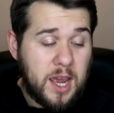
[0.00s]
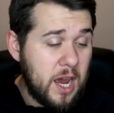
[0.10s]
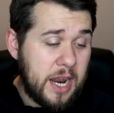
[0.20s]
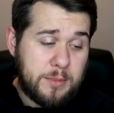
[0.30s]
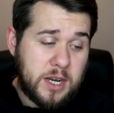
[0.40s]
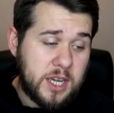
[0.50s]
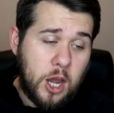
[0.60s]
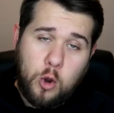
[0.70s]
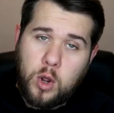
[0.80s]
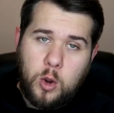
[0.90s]
and I'm going to
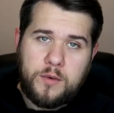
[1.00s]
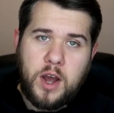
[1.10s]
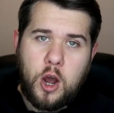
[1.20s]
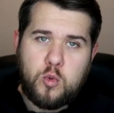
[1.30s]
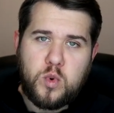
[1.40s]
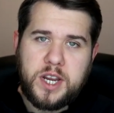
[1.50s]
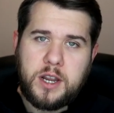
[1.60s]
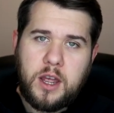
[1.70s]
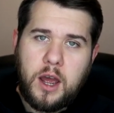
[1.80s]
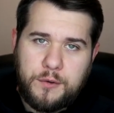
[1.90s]
go with a home
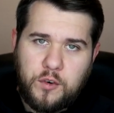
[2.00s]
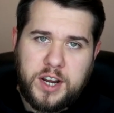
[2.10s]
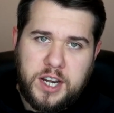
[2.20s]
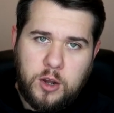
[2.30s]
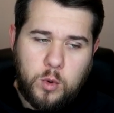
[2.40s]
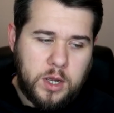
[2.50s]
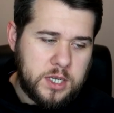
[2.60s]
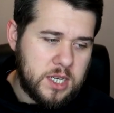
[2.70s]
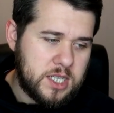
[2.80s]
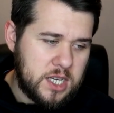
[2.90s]
win, a
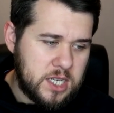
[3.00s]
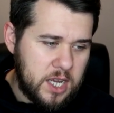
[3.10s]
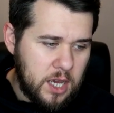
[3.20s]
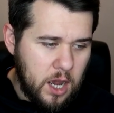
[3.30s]
3-0 to City.